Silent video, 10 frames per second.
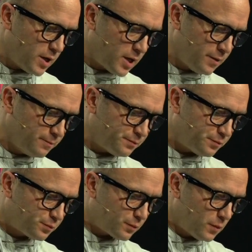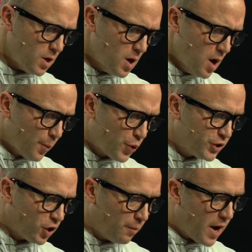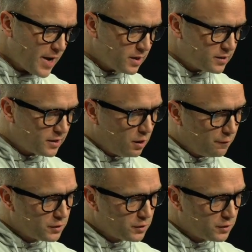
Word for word: It can preach all by itself.